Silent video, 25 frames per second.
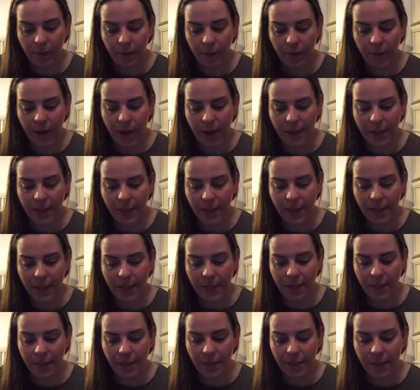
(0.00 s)

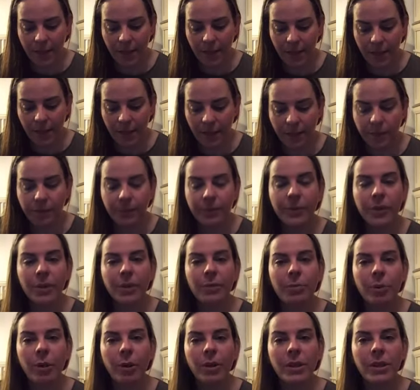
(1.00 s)
rested, your
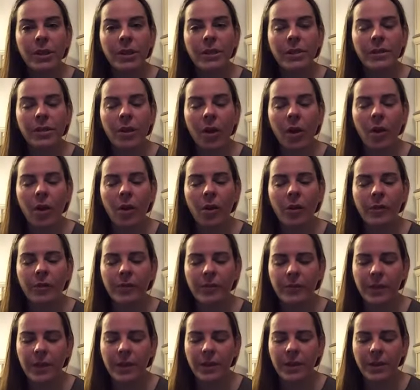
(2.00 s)
body
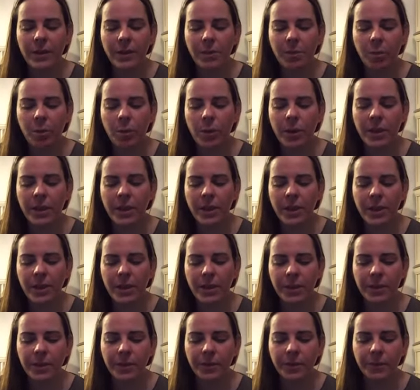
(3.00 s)
soft and
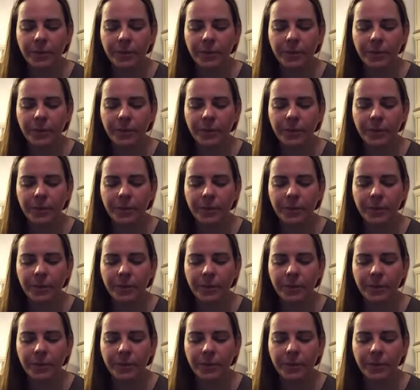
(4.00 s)
supported.